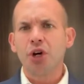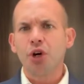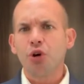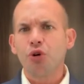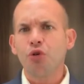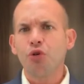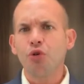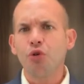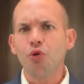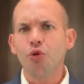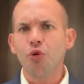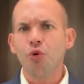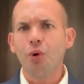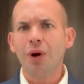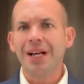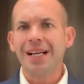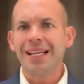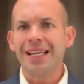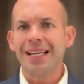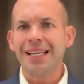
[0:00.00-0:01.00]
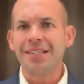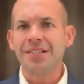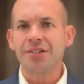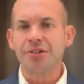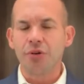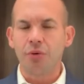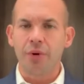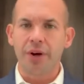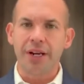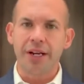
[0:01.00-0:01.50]
who is
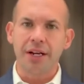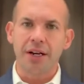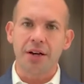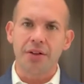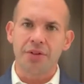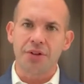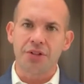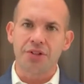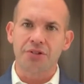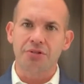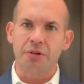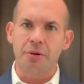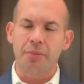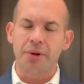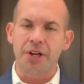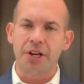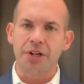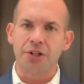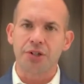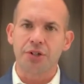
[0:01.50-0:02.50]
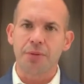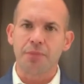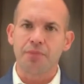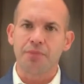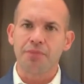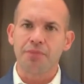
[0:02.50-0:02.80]
doing the discrimination.